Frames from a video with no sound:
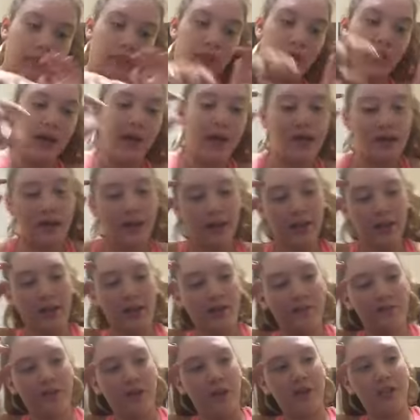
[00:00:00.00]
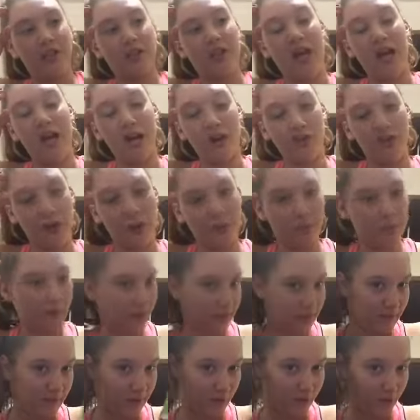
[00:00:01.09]
and I like French style green
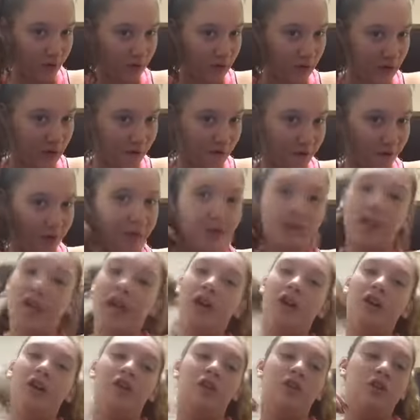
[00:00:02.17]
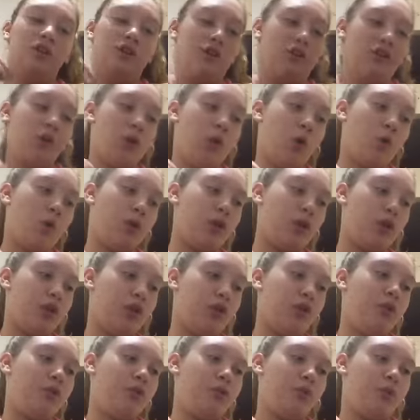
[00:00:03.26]
beans, but we don't have French style, so we're gonna
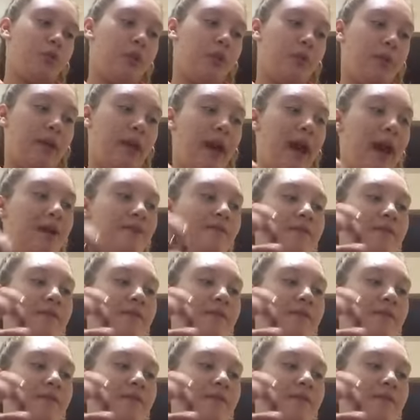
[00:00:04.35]
use what we have.